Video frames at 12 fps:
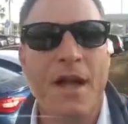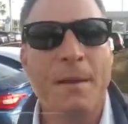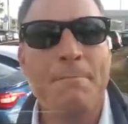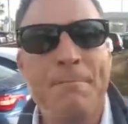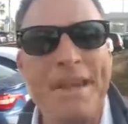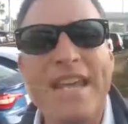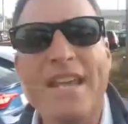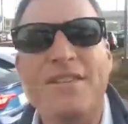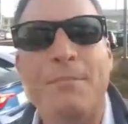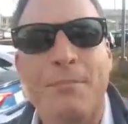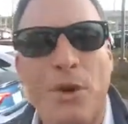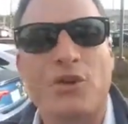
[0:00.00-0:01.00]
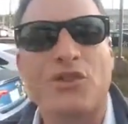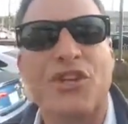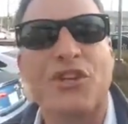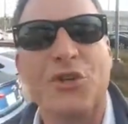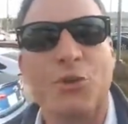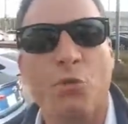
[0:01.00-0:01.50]
Be the
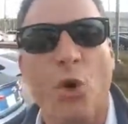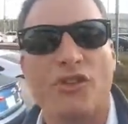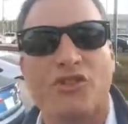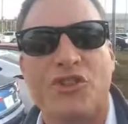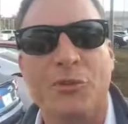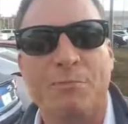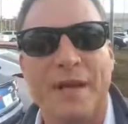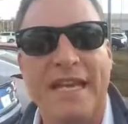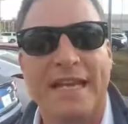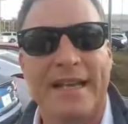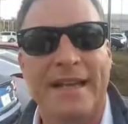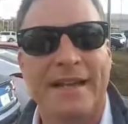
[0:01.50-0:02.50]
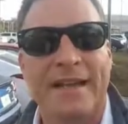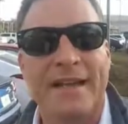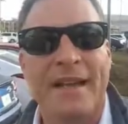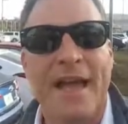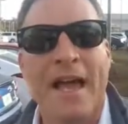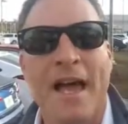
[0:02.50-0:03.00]
person you want to be
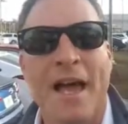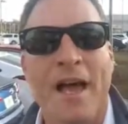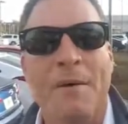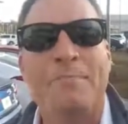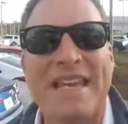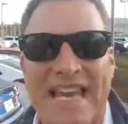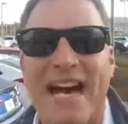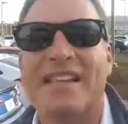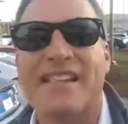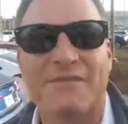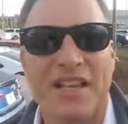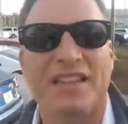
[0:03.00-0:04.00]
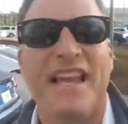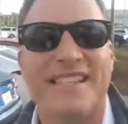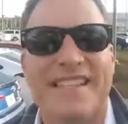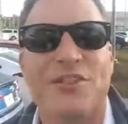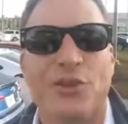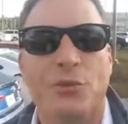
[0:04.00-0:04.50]
because of the
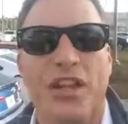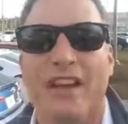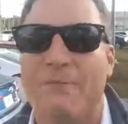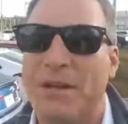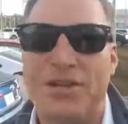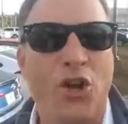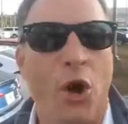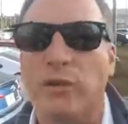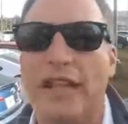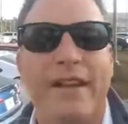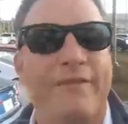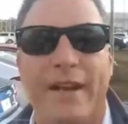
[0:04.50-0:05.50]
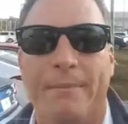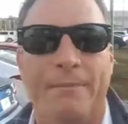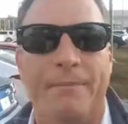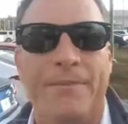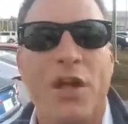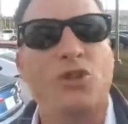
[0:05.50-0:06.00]
lessons you live, but don't live in them.
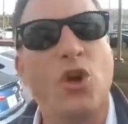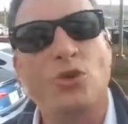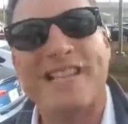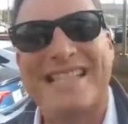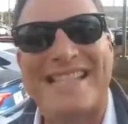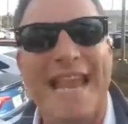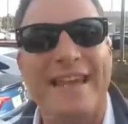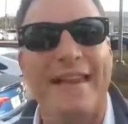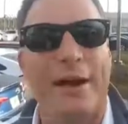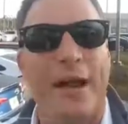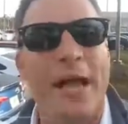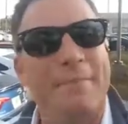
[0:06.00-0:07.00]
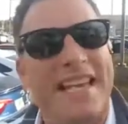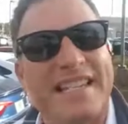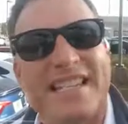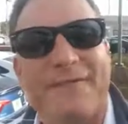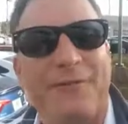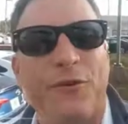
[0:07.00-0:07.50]
Don't stay there
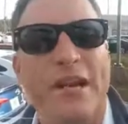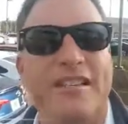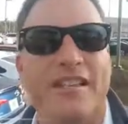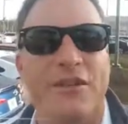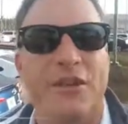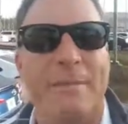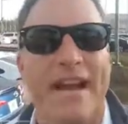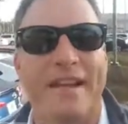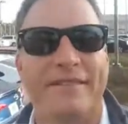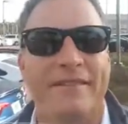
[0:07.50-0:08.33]
because it freezes you, man.